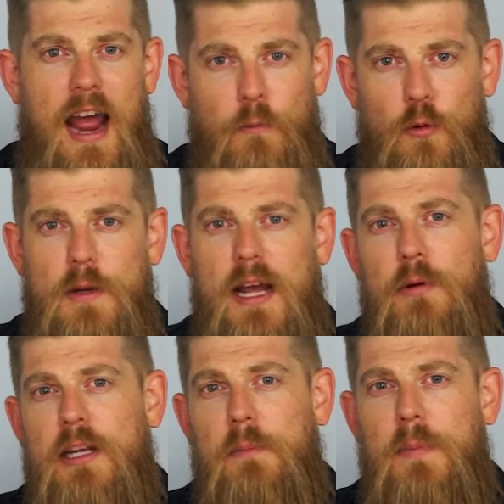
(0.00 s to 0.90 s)
and we'll be able
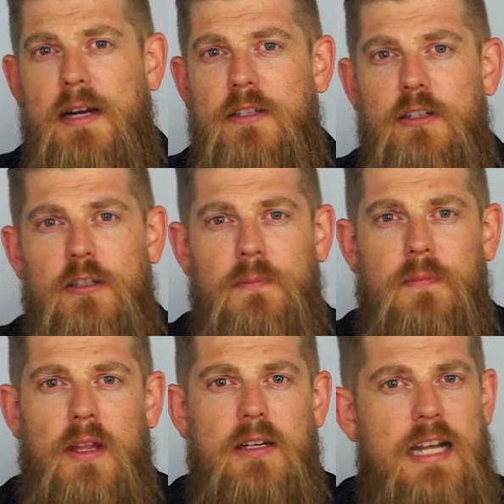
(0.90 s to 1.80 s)
to get back to you
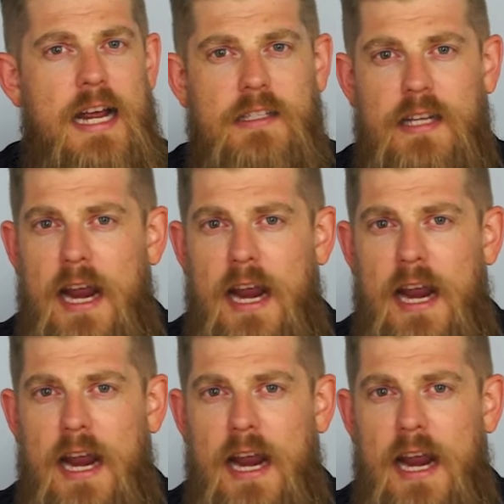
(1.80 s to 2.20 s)
to answer